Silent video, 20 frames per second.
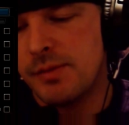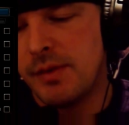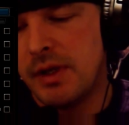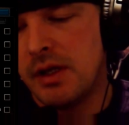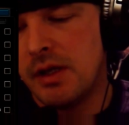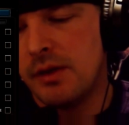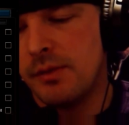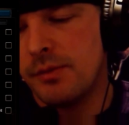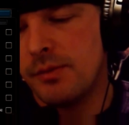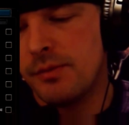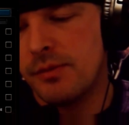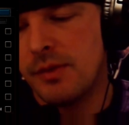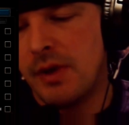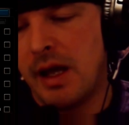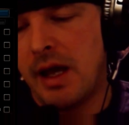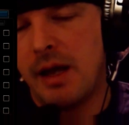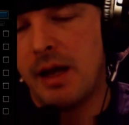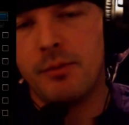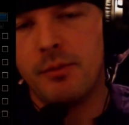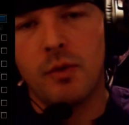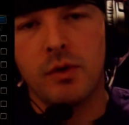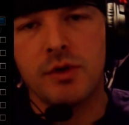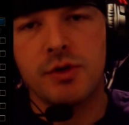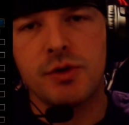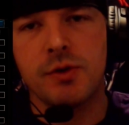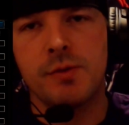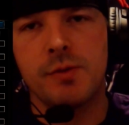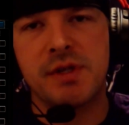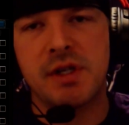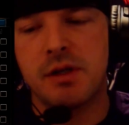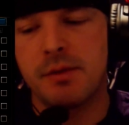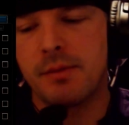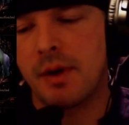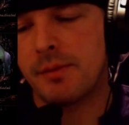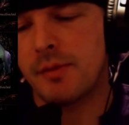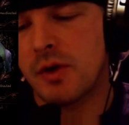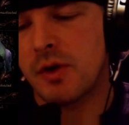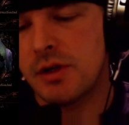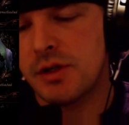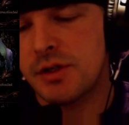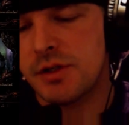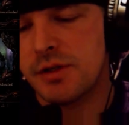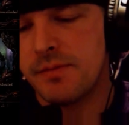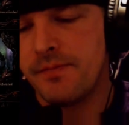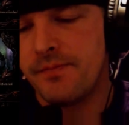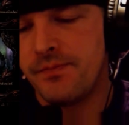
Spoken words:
me add more troops into my march,